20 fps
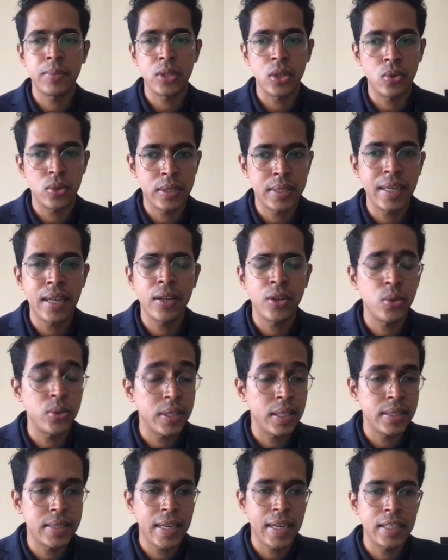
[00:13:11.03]

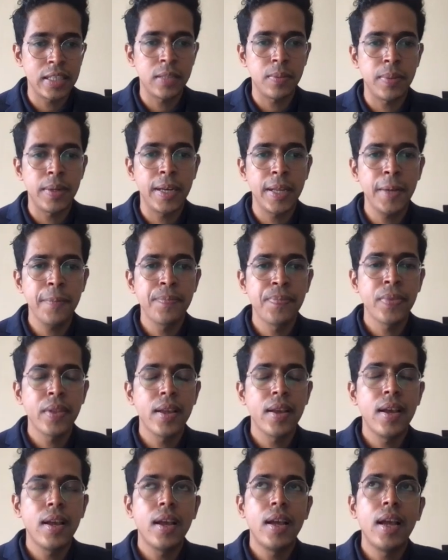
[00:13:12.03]
using ChatGPT,
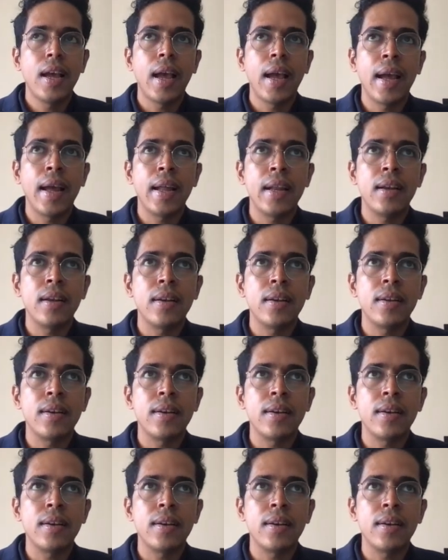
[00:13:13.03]
and